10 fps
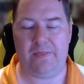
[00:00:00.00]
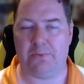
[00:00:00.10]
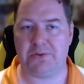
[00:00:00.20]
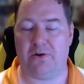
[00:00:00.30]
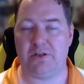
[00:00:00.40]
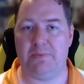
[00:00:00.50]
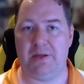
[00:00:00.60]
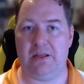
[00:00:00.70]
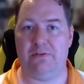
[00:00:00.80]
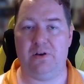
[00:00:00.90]
That was going to
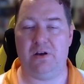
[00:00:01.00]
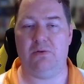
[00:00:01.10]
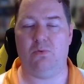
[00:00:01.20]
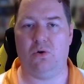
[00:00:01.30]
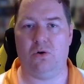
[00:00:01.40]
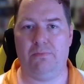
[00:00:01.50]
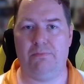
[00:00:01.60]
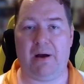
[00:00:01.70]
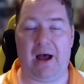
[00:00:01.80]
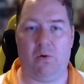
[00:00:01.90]
be Infinity War
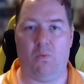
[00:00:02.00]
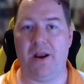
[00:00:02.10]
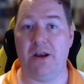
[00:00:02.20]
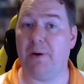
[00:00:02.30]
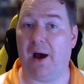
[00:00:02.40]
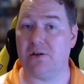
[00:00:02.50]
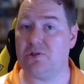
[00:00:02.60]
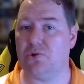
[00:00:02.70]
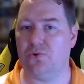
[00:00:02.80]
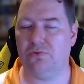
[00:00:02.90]
Part 1 and
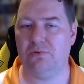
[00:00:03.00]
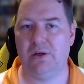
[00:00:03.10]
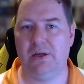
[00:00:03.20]
Part 2.